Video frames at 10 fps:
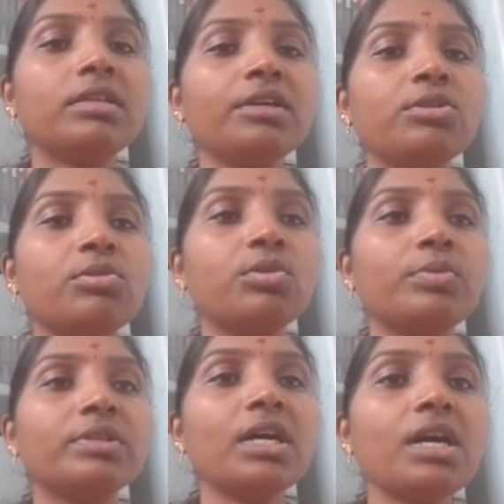thing to
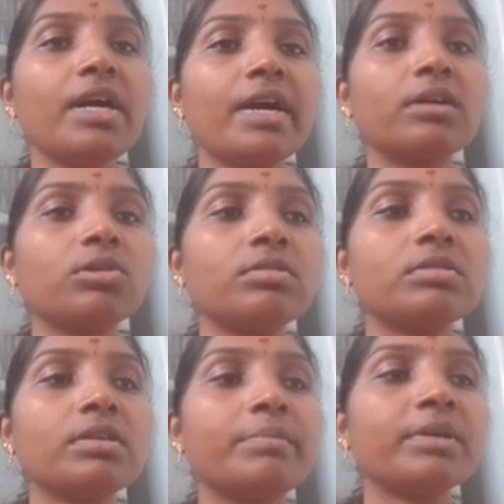do with the error
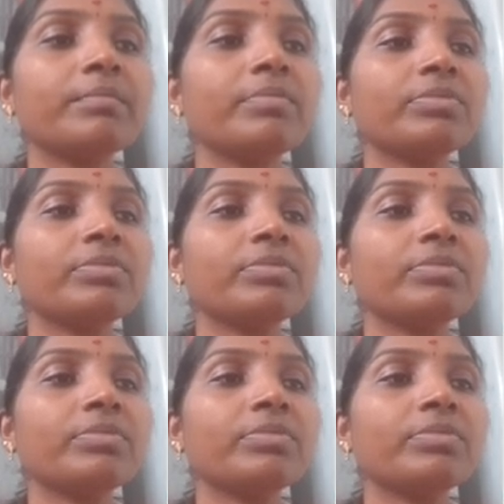concept.